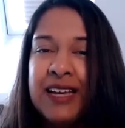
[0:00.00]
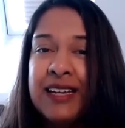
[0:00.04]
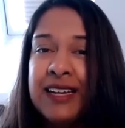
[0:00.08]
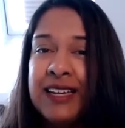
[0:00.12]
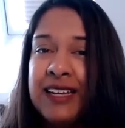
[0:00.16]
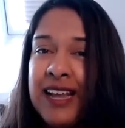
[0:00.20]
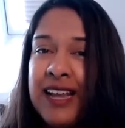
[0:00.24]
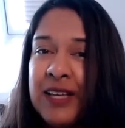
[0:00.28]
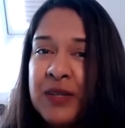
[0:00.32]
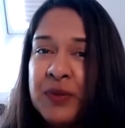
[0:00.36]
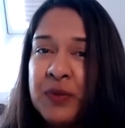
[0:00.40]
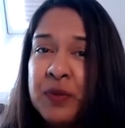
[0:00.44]

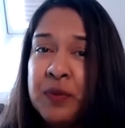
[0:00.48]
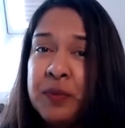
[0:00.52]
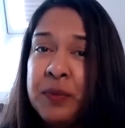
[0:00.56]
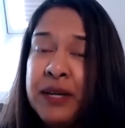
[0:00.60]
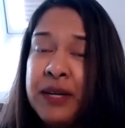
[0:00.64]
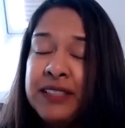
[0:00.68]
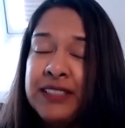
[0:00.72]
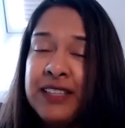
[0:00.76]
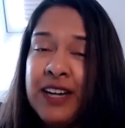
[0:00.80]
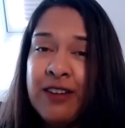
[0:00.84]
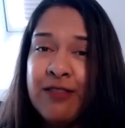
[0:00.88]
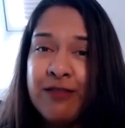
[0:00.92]
Connect with
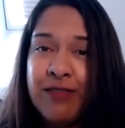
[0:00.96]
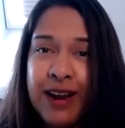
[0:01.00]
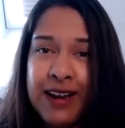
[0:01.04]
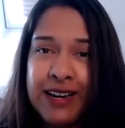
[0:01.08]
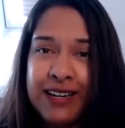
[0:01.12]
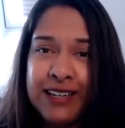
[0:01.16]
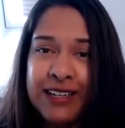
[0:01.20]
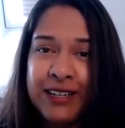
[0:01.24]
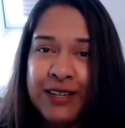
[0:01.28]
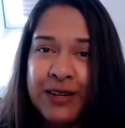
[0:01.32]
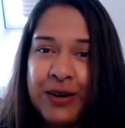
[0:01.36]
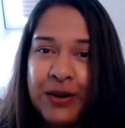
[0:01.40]
me
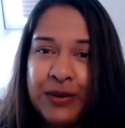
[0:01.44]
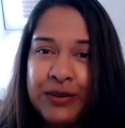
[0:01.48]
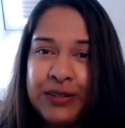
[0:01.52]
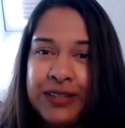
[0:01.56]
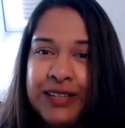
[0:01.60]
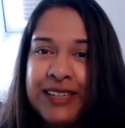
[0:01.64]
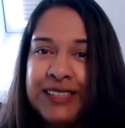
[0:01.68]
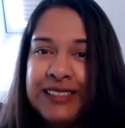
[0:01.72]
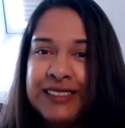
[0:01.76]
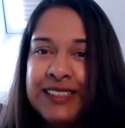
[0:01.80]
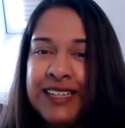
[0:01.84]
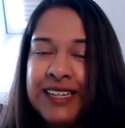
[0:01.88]
directly on
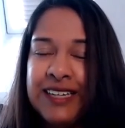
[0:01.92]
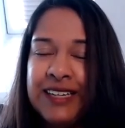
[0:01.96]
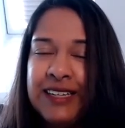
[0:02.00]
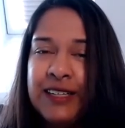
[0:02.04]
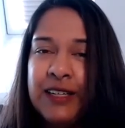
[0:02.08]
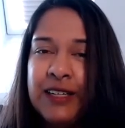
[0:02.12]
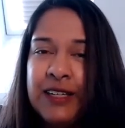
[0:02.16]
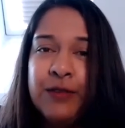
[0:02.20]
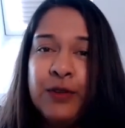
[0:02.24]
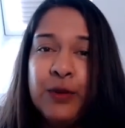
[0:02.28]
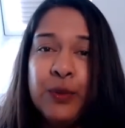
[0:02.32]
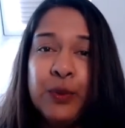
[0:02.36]
LinkedIn.
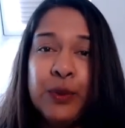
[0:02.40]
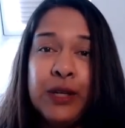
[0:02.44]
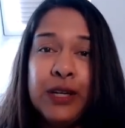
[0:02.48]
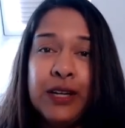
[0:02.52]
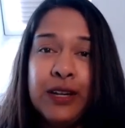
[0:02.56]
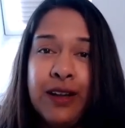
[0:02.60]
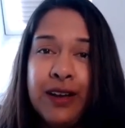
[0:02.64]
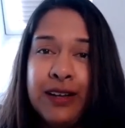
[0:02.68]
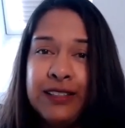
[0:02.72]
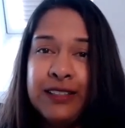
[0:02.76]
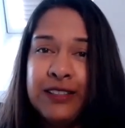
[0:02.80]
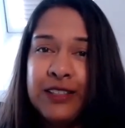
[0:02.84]
And if you would
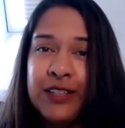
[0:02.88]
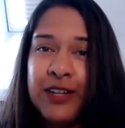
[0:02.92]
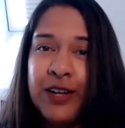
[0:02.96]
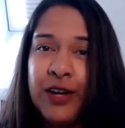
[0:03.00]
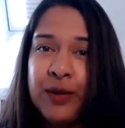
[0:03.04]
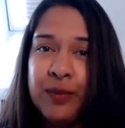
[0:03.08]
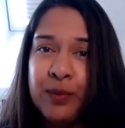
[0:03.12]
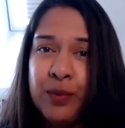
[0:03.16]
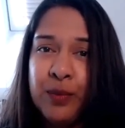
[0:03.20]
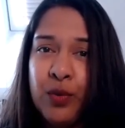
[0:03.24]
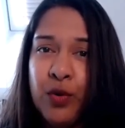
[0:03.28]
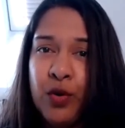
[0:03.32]
like to
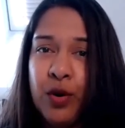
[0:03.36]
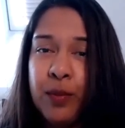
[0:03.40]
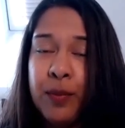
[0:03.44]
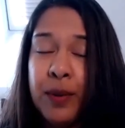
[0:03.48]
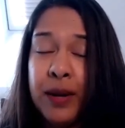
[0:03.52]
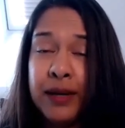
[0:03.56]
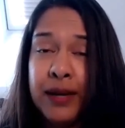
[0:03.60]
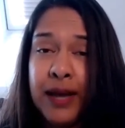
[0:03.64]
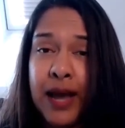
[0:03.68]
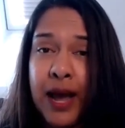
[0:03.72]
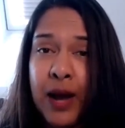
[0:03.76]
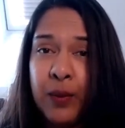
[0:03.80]
learn more
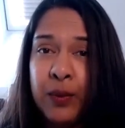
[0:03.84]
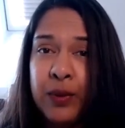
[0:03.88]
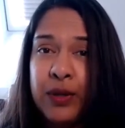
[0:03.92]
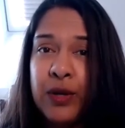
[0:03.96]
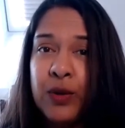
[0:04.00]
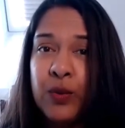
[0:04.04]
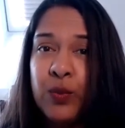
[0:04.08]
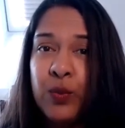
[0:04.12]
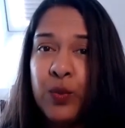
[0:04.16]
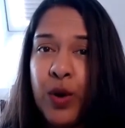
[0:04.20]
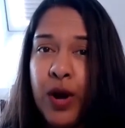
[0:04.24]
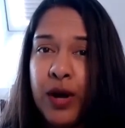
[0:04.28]
about how
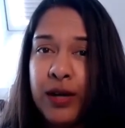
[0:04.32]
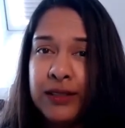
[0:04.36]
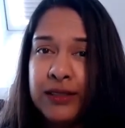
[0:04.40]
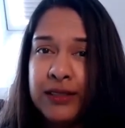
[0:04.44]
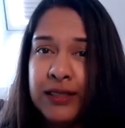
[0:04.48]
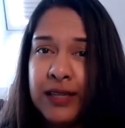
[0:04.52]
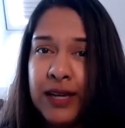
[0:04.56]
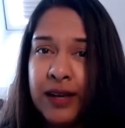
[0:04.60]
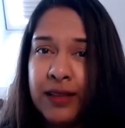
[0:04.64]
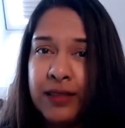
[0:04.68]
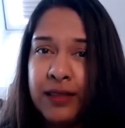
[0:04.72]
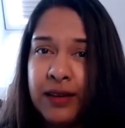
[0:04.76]
we can work
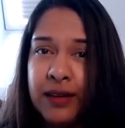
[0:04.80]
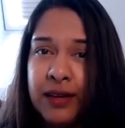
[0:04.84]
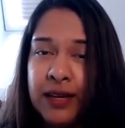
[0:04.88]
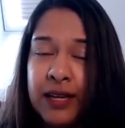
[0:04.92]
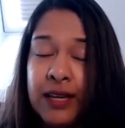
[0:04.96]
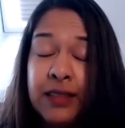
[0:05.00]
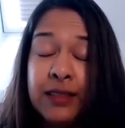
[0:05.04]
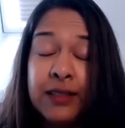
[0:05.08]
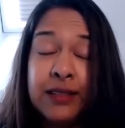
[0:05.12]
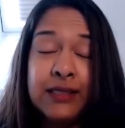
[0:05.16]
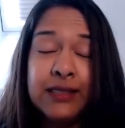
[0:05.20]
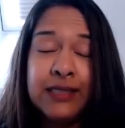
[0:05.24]
together,
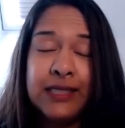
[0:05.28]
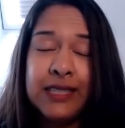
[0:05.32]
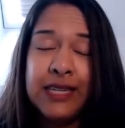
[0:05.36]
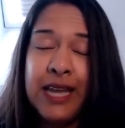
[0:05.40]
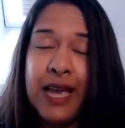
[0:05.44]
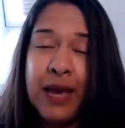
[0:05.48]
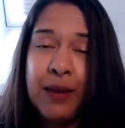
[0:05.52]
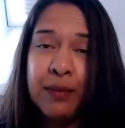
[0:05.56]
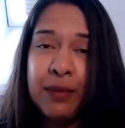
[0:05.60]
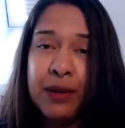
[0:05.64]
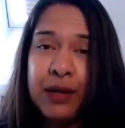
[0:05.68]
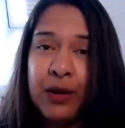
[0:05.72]
either
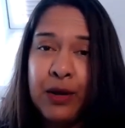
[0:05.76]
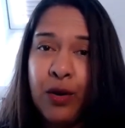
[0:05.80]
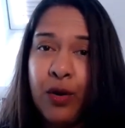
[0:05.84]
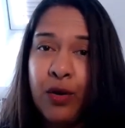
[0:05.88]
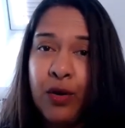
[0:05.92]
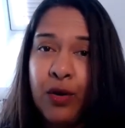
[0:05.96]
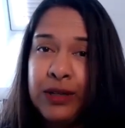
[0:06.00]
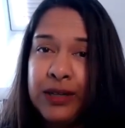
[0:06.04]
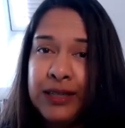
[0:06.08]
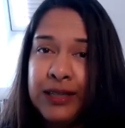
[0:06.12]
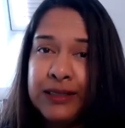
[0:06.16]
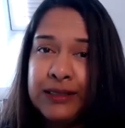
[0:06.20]
DM me
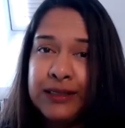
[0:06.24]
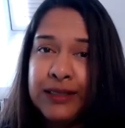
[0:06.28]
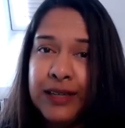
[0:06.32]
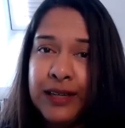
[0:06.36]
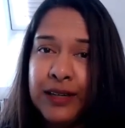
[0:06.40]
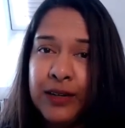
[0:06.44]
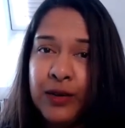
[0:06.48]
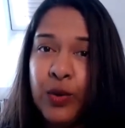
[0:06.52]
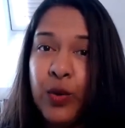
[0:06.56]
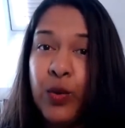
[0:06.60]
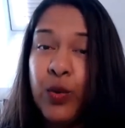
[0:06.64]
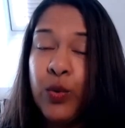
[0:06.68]
on
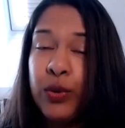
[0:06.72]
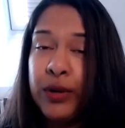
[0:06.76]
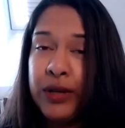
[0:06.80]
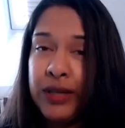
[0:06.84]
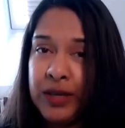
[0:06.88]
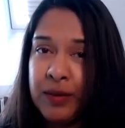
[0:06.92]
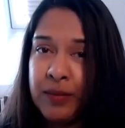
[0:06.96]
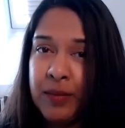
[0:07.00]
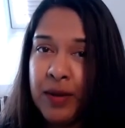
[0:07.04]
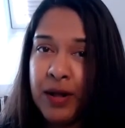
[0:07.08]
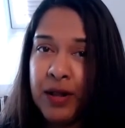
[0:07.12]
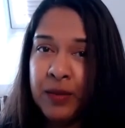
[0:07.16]
LinkedIn or
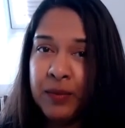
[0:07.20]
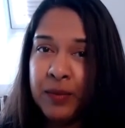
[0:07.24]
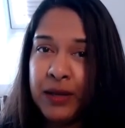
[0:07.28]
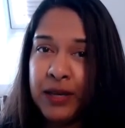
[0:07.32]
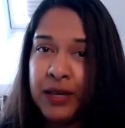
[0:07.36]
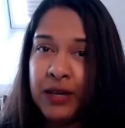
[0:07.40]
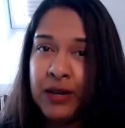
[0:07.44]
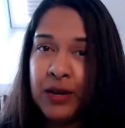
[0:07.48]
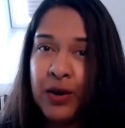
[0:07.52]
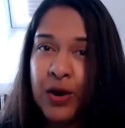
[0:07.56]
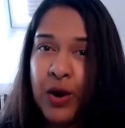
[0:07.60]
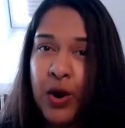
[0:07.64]
email
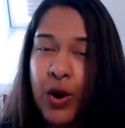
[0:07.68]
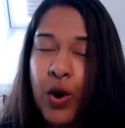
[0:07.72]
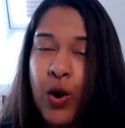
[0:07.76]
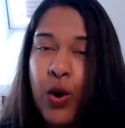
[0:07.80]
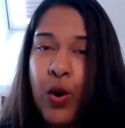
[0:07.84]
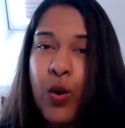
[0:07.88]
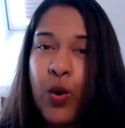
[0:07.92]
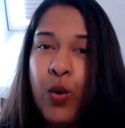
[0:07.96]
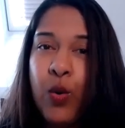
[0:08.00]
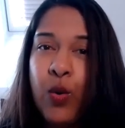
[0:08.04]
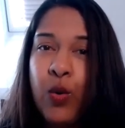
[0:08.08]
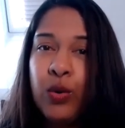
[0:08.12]
me.
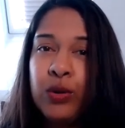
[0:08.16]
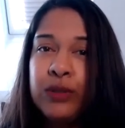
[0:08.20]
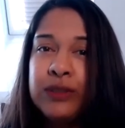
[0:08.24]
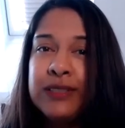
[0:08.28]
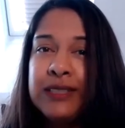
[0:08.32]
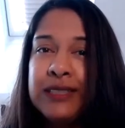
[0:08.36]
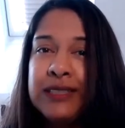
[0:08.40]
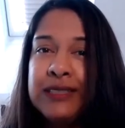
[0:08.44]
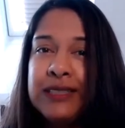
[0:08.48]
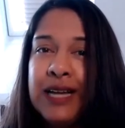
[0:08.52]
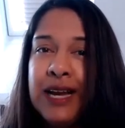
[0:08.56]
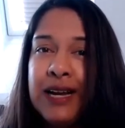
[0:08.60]
All
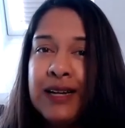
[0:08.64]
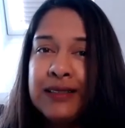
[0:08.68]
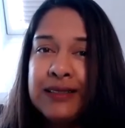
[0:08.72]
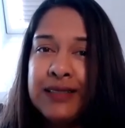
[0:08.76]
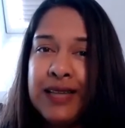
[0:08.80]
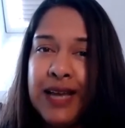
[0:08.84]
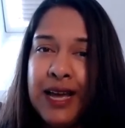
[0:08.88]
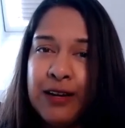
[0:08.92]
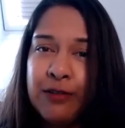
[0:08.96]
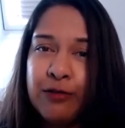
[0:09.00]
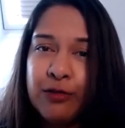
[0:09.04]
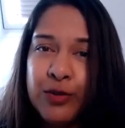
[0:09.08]

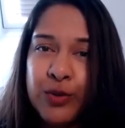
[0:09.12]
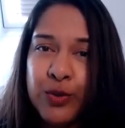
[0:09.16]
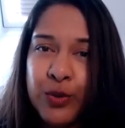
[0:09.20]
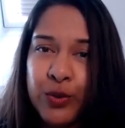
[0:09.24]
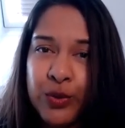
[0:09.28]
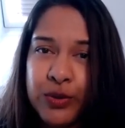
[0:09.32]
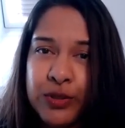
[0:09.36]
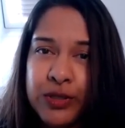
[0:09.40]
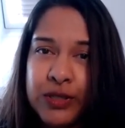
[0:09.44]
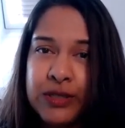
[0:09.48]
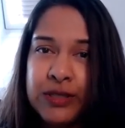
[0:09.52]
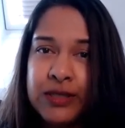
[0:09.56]
details and
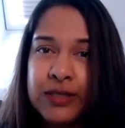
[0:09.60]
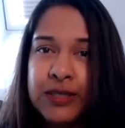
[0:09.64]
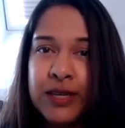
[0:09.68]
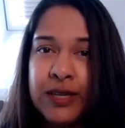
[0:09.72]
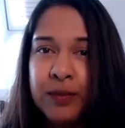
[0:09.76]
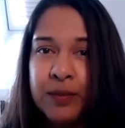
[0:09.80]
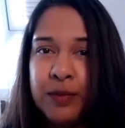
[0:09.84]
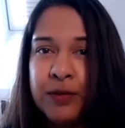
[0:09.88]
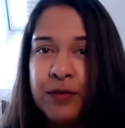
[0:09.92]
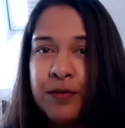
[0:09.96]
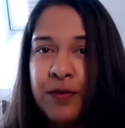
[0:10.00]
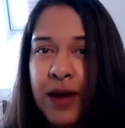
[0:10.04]
resources
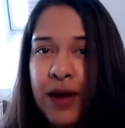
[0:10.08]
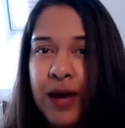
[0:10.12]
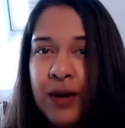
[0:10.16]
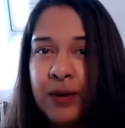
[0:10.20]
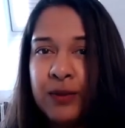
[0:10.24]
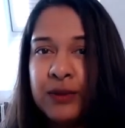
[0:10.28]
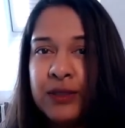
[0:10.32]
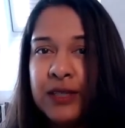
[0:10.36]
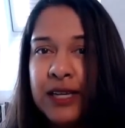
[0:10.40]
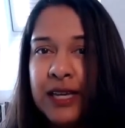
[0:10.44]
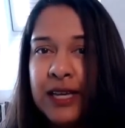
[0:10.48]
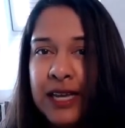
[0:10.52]
can be
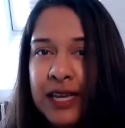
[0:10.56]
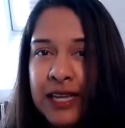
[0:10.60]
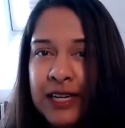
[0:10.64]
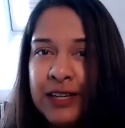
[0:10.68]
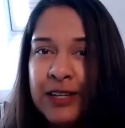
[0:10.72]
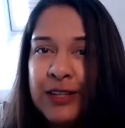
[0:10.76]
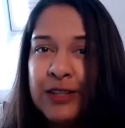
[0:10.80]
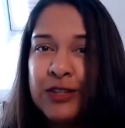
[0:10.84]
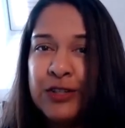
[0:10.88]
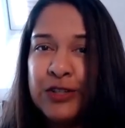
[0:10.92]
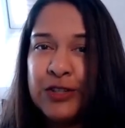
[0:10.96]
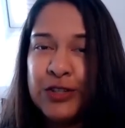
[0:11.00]
found
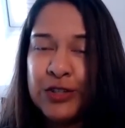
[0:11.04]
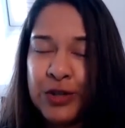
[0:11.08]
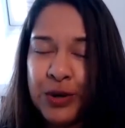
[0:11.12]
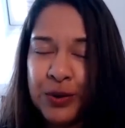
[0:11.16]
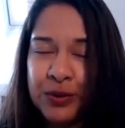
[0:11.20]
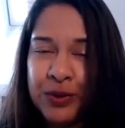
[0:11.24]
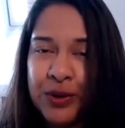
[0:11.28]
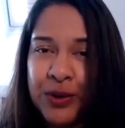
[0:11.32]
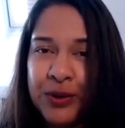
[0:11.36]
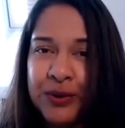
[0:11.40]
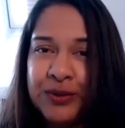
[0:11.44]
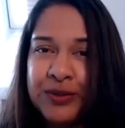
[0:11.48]
in the
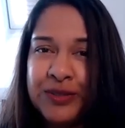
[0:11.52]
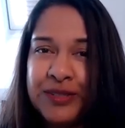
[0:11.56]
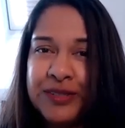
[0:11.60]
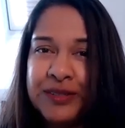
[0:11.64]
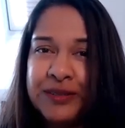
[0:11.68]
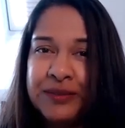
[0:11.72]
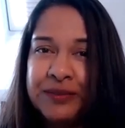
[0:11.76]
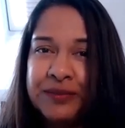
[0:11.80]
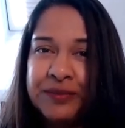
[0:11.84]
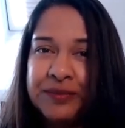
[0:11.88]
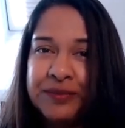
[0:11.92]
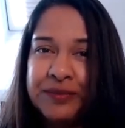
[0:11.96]
show notes.